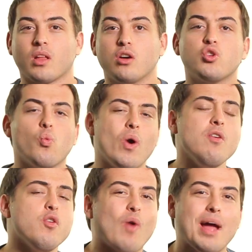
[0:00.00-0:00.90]
So where are the
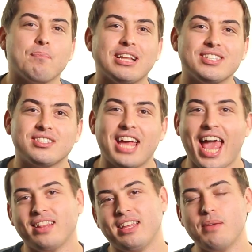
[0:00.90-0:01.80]
right places to
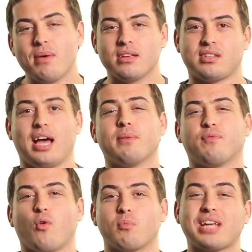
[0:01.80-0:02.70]
add the email sign-up
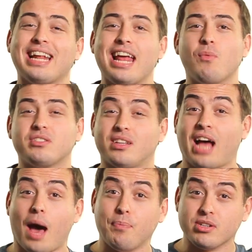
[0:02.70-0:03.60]
forms? I'd add one to the
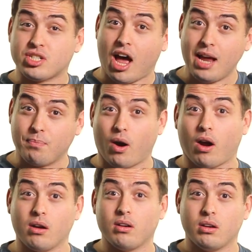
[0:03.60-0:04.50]
top of your sidebar,
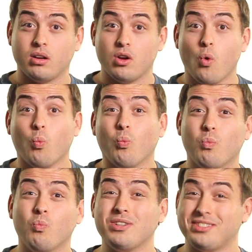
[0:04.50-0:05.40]

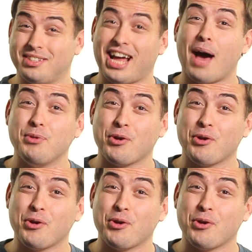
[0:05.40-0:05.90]
one to the top of your